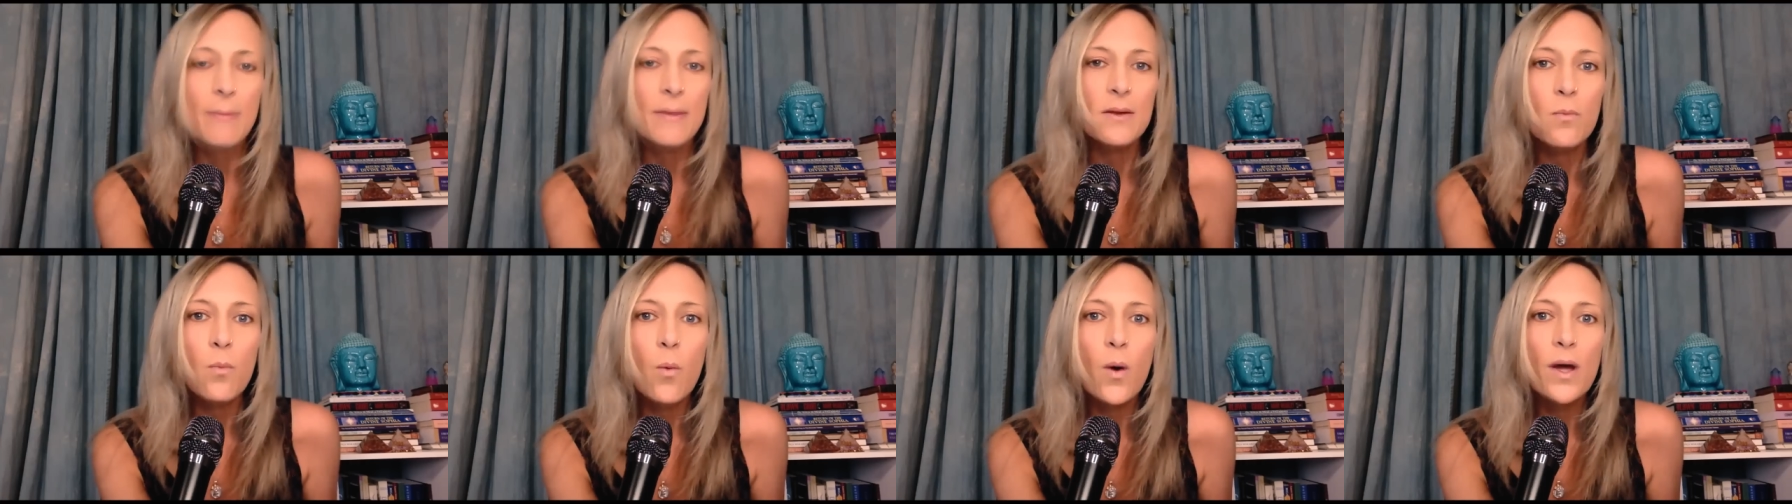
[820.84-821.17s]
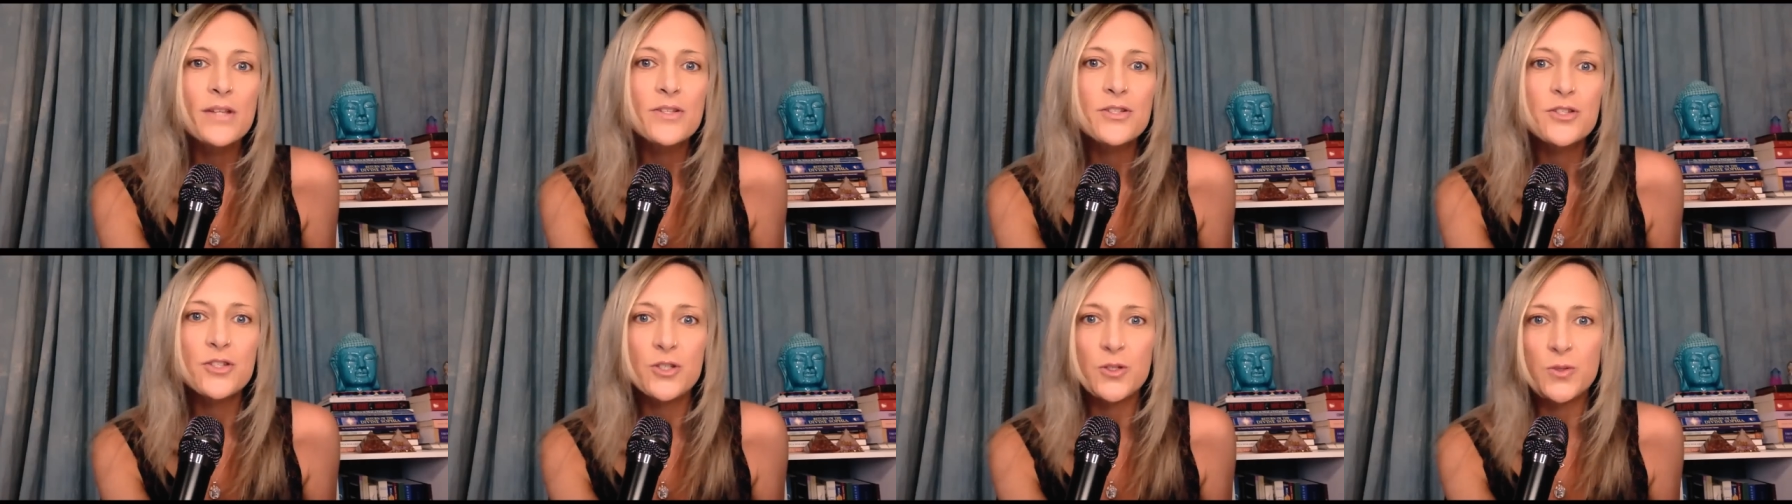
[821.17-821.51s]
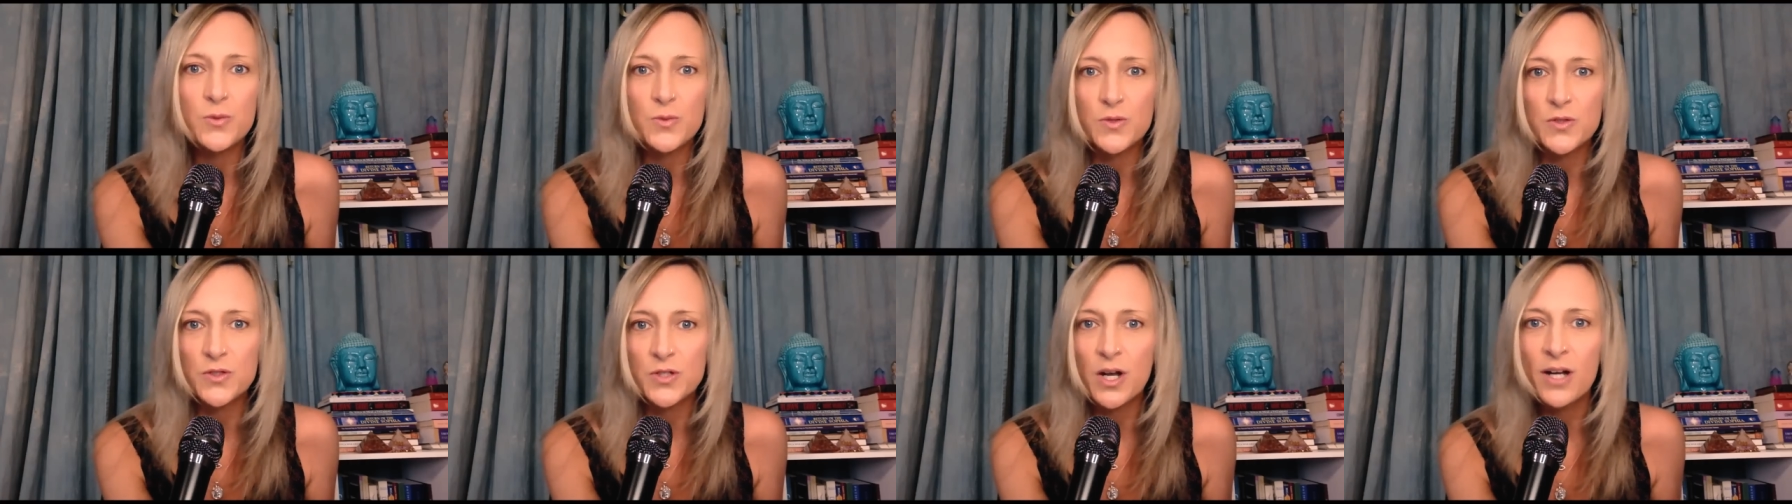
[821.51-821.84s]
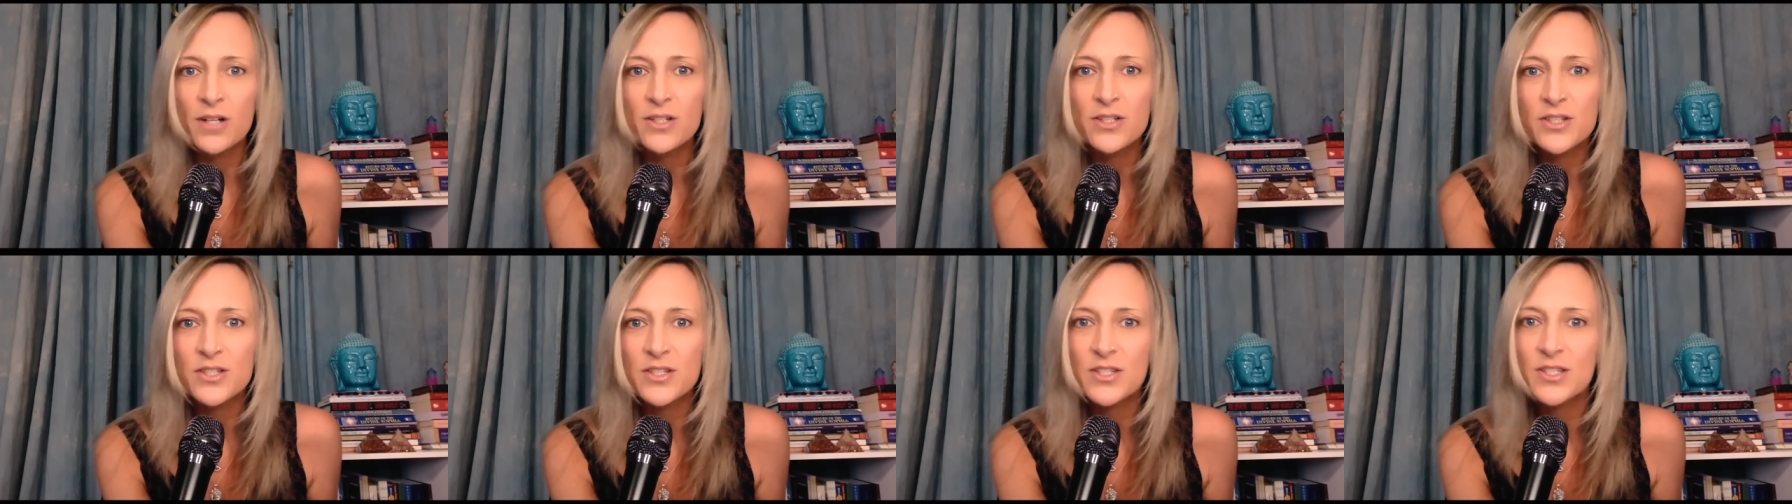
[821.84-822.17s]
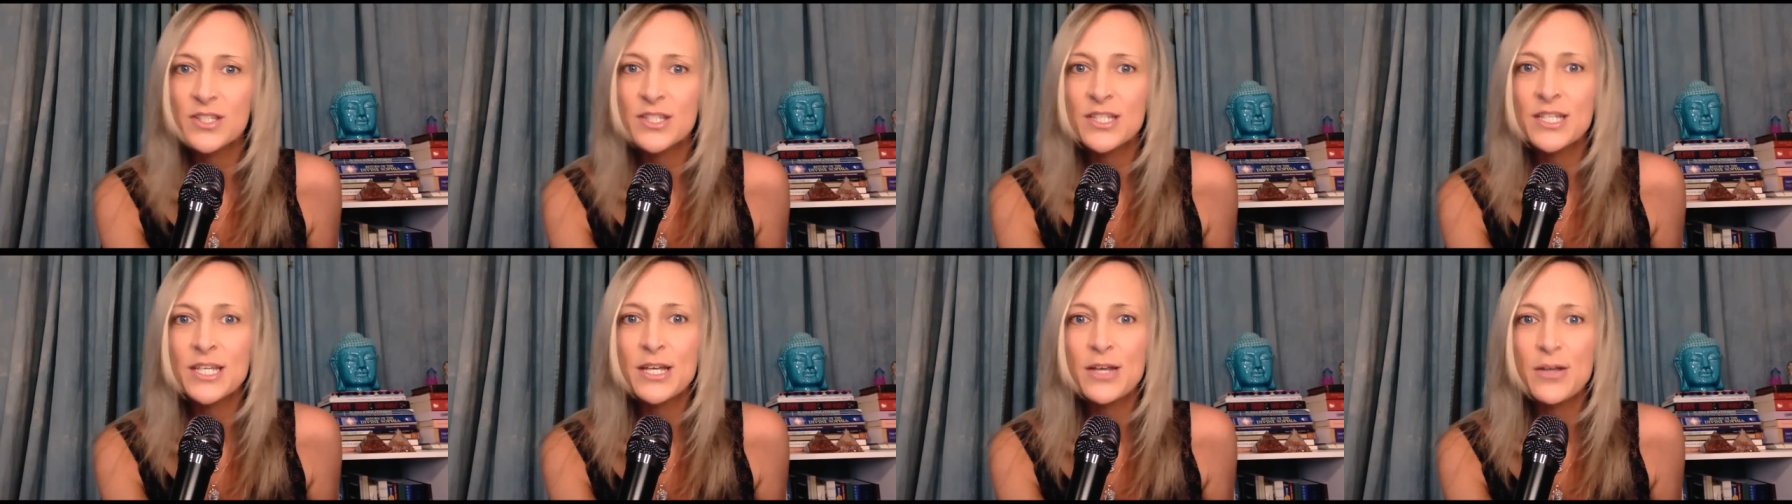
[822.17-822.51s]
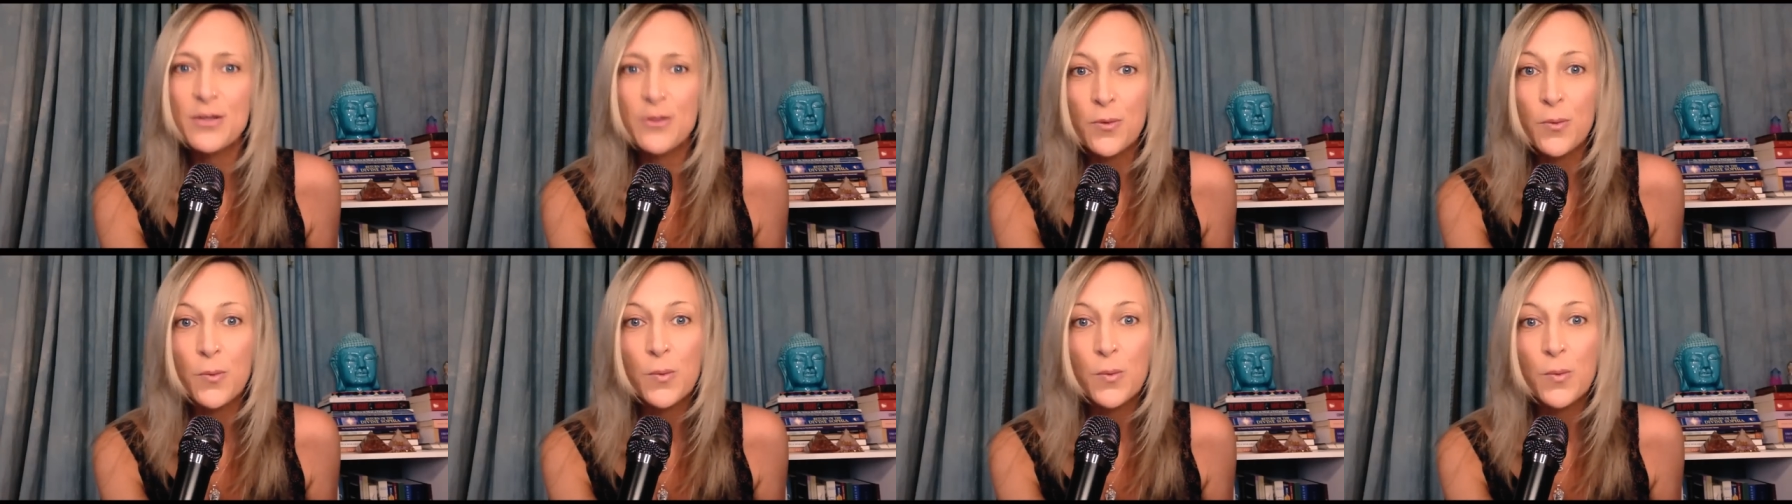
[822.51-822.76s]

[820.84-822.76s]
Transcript: I mean, once you start to see the